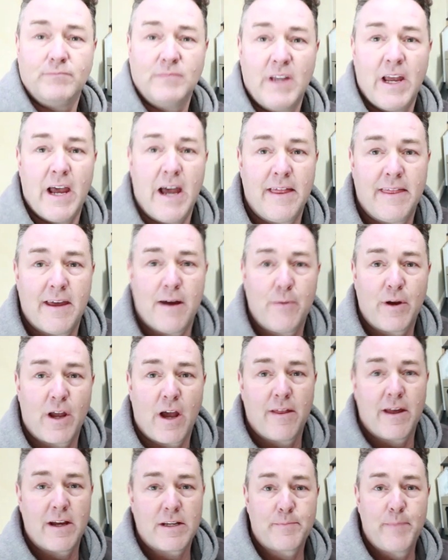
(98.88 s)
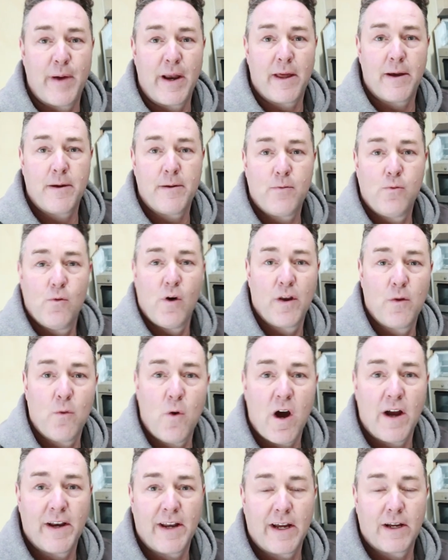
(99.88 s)
Yeah, there we go, that's better. We're on a
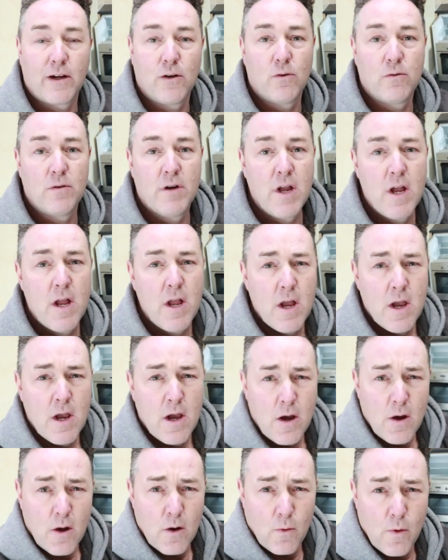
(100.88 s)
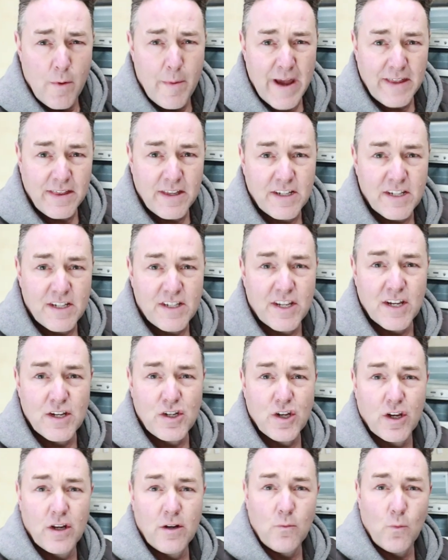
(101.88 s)
wide angle. We made the
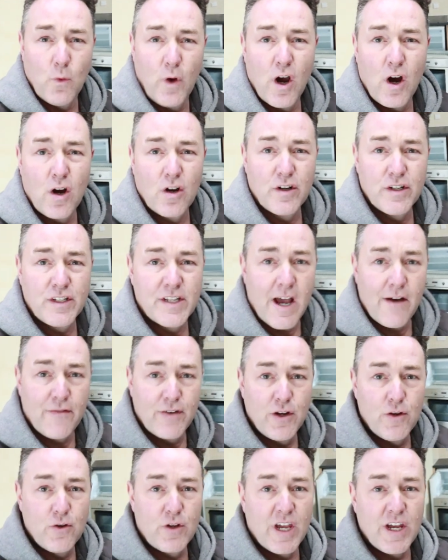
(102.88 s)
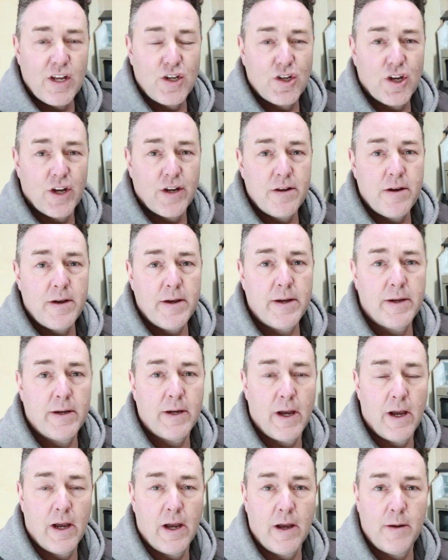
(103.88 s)
decision, we are going to have a new kitchen.
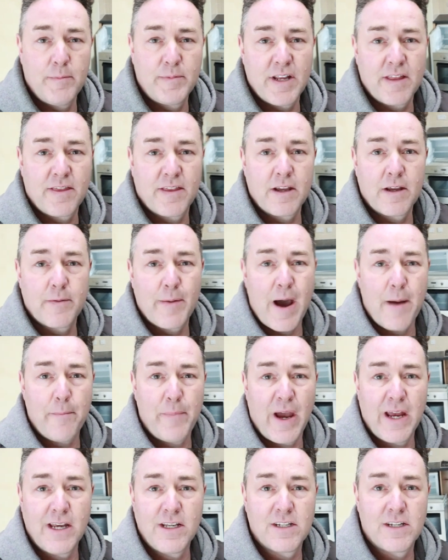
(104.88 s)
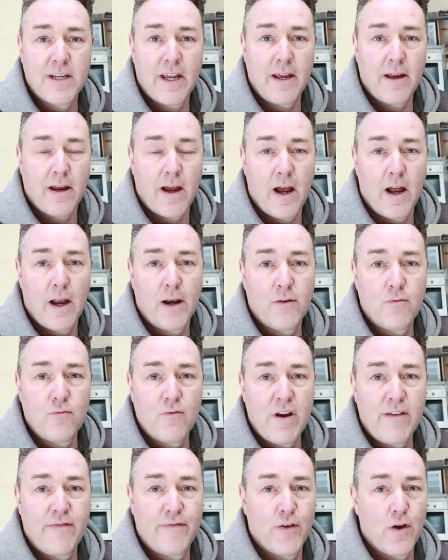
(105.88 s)
Did think about painting it and
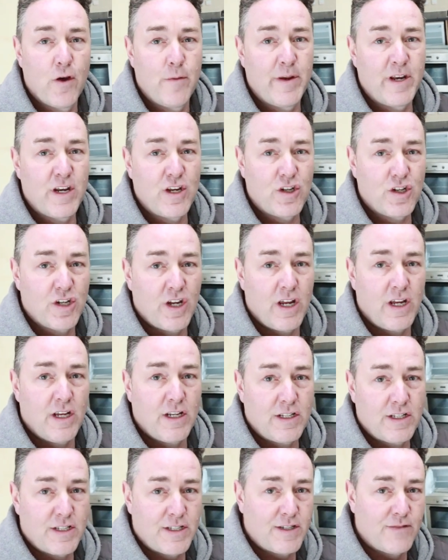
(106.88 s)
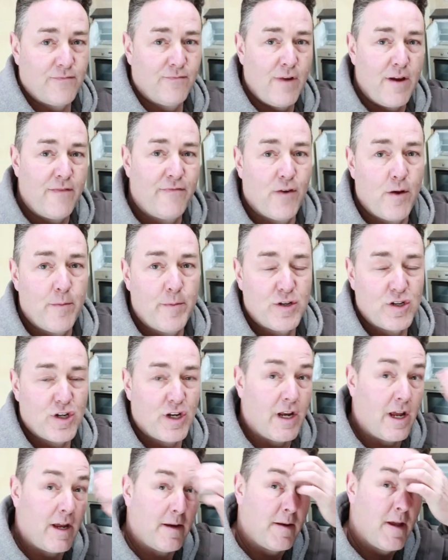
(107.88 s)

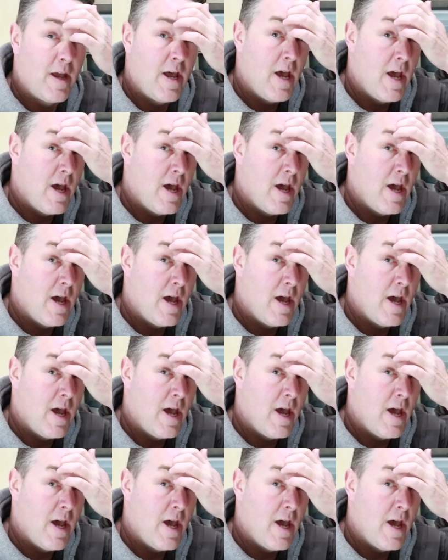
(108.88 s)
refurbishing it.